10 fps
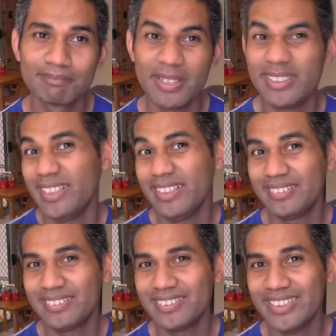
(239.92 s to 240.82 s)
But
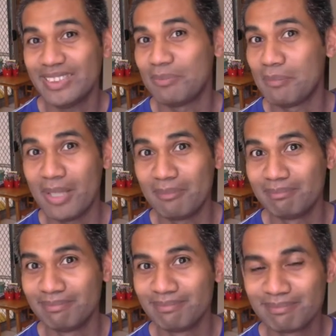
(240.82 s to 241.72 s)
then, that's my mum.
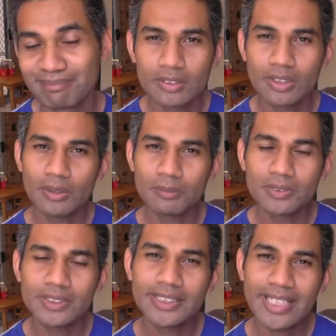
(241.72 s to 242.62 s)
So
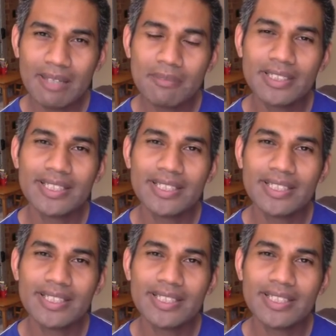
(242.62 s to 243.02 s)
she gave me the